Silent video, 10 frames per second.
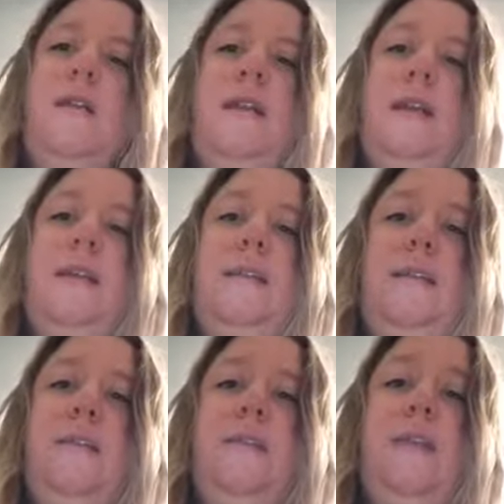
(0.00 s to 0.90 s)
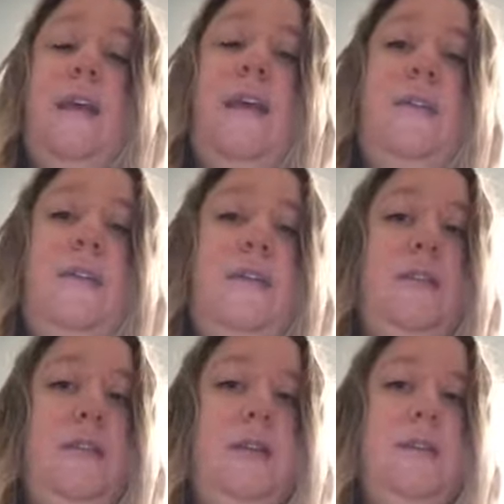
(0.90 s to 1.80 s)
He continued, the other is
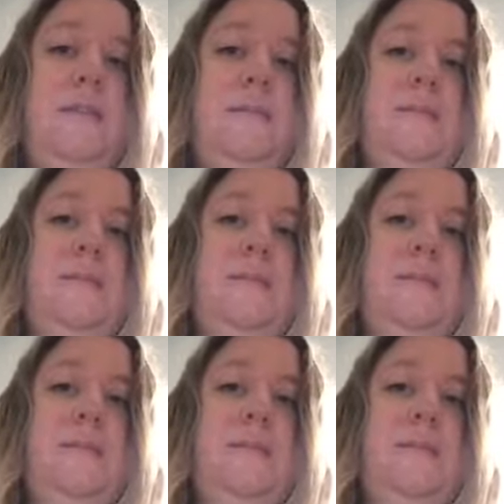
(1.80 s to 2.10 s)
good.